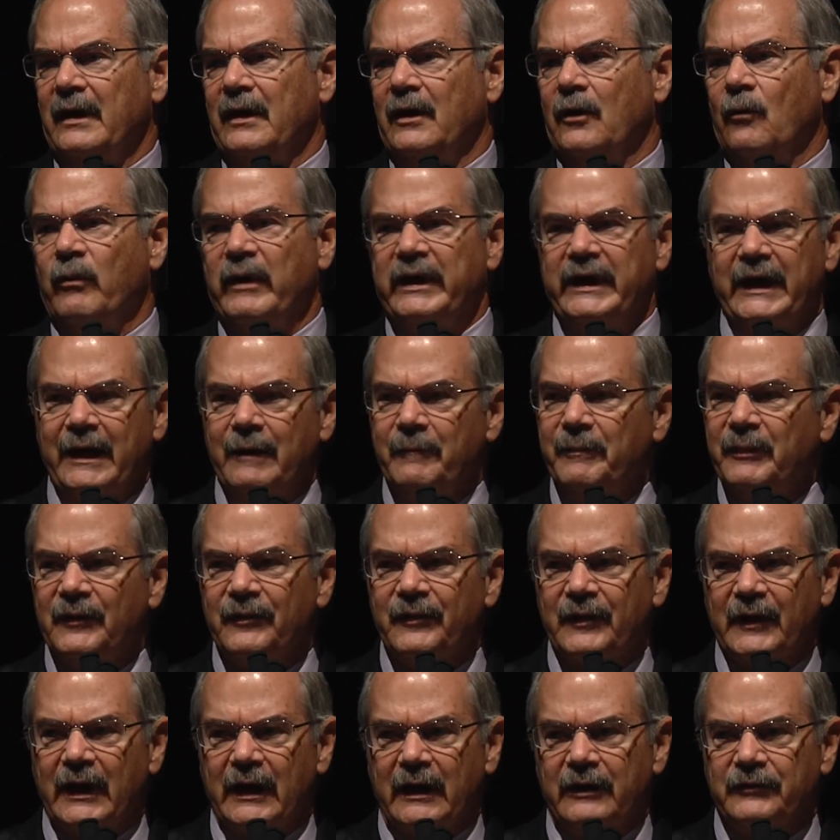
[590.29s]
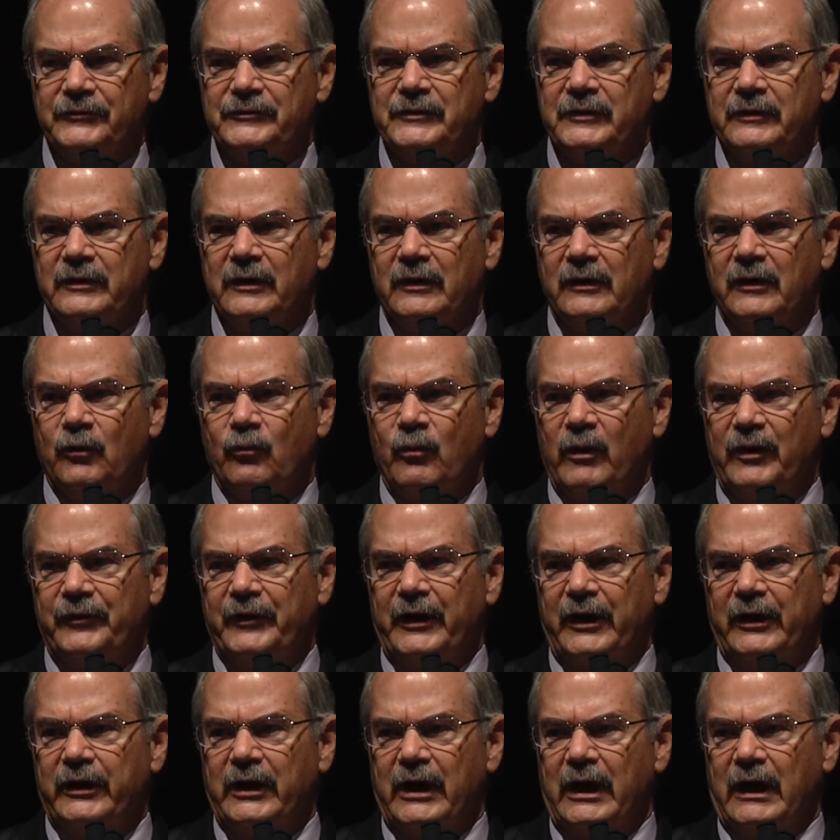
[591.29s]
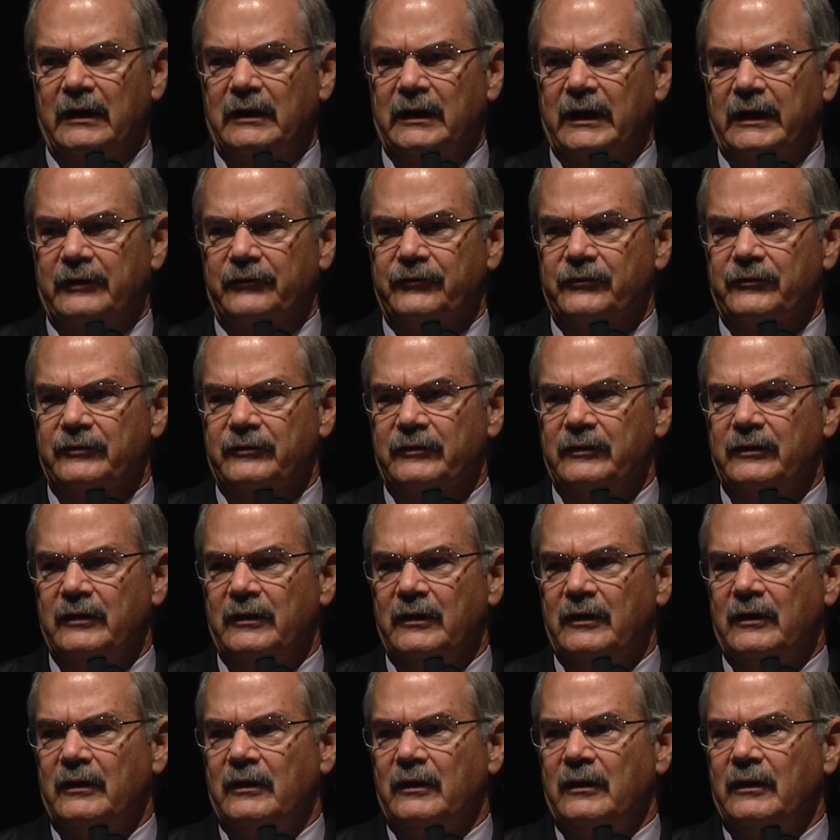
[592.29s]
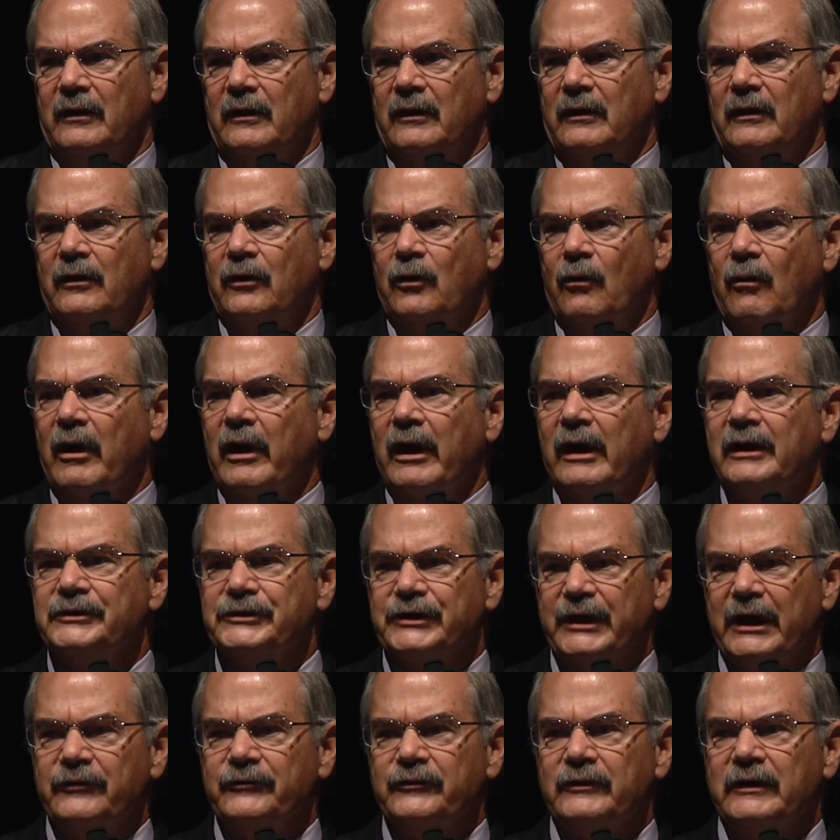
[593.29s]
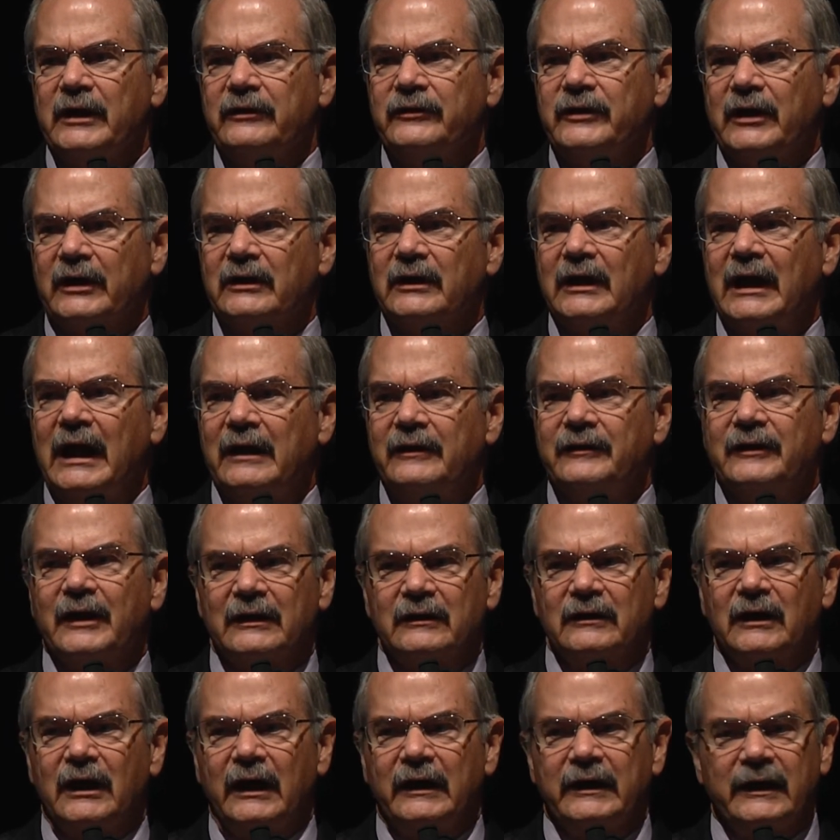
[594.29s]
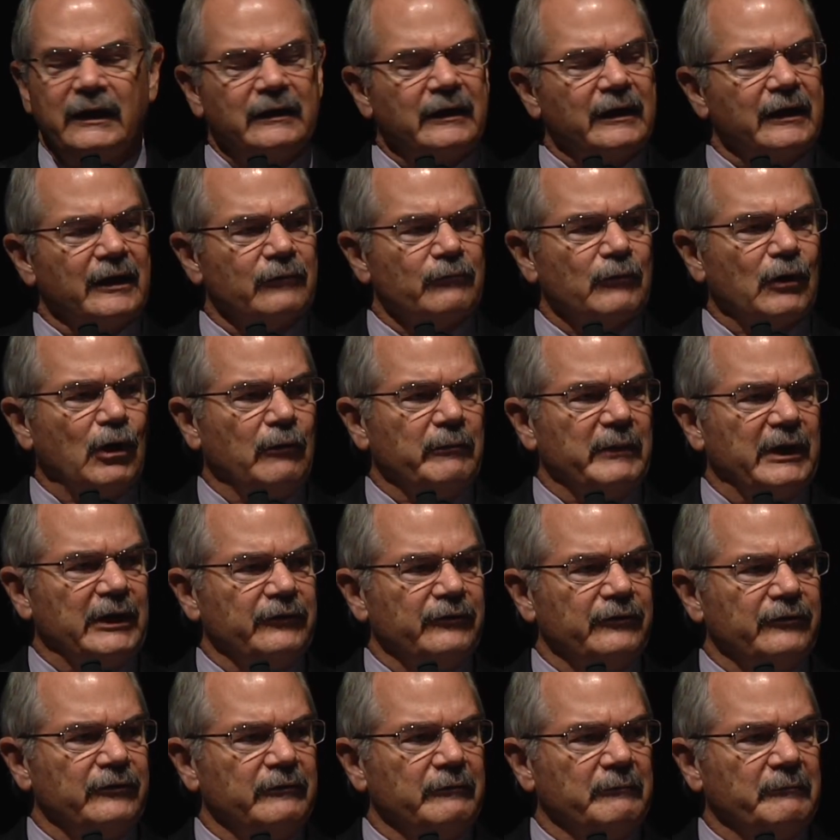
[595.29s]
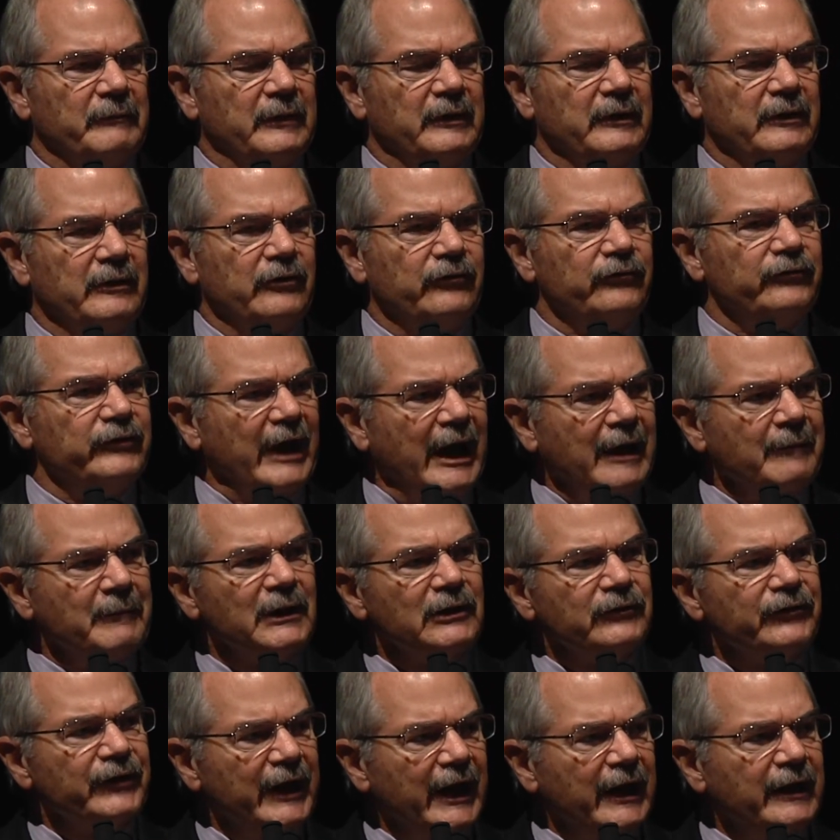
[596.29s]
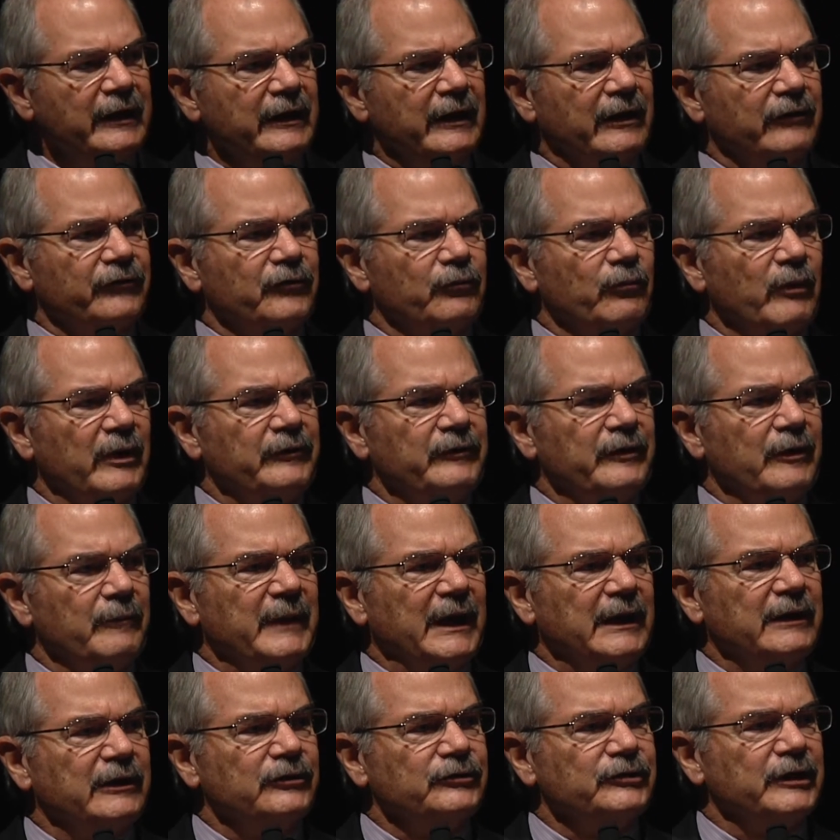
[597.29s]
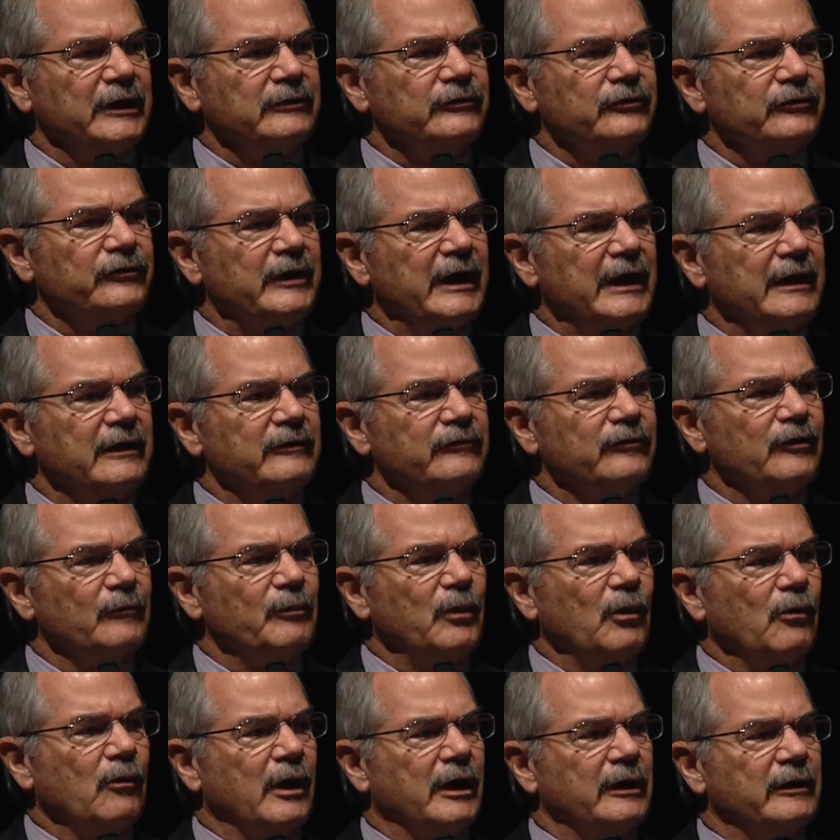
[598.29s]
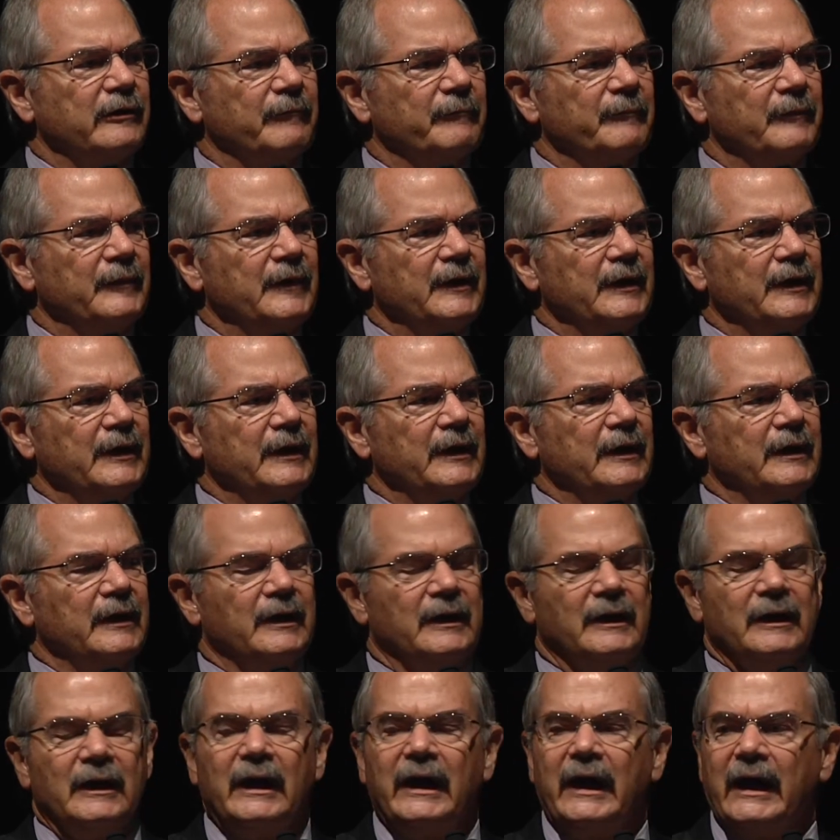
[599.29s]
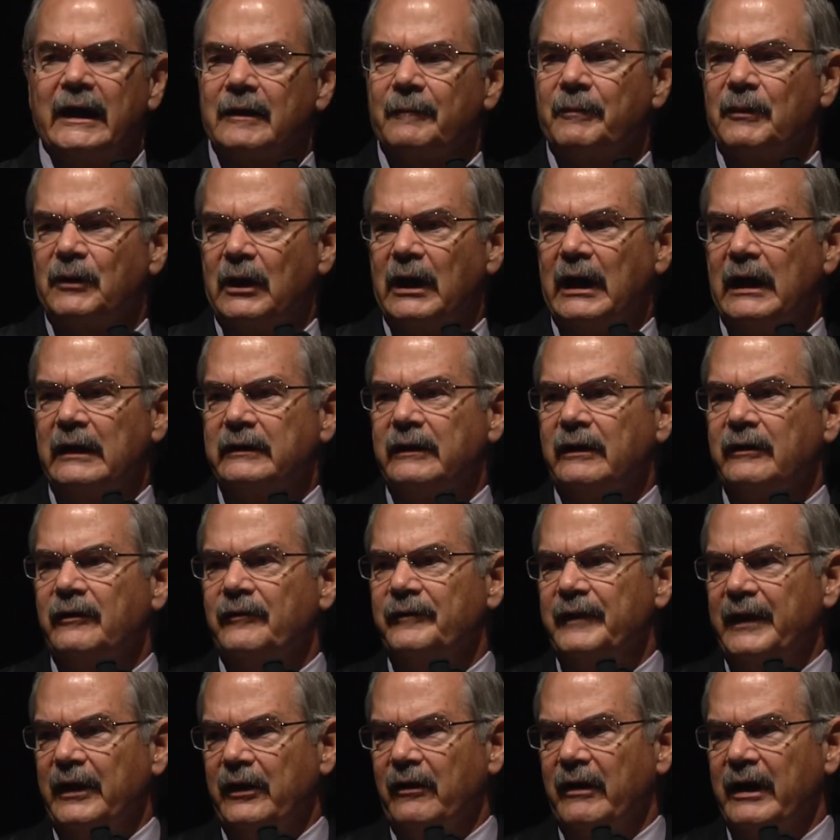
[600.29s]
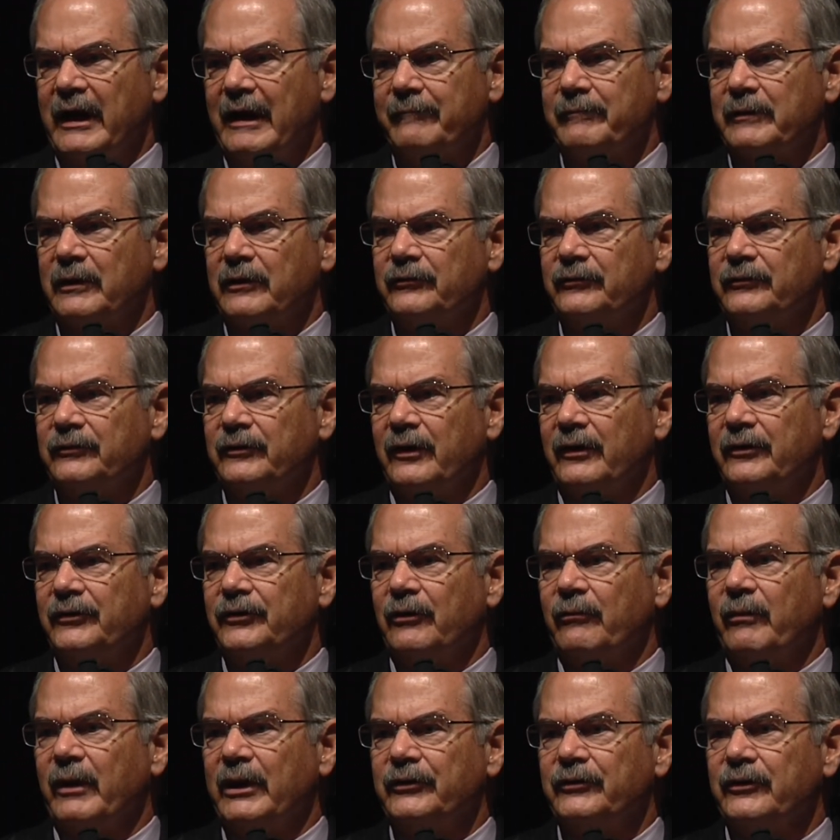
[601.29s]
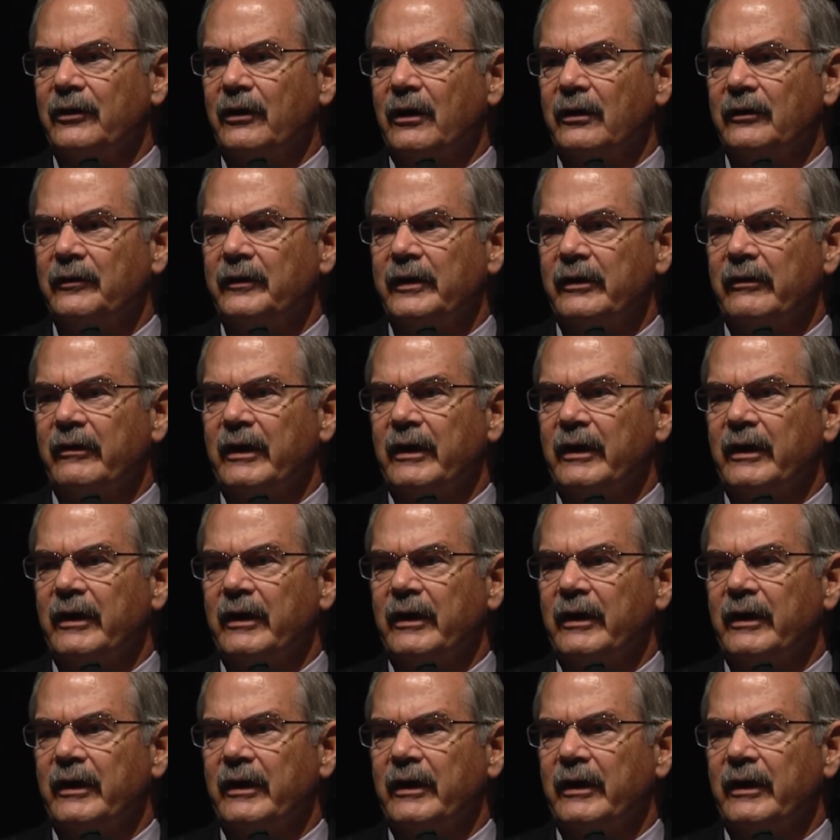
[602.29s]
We empathize with our colleagues who are adjusting to declining enrollments simultaneous with diminishing state support and applaud their efforts to return their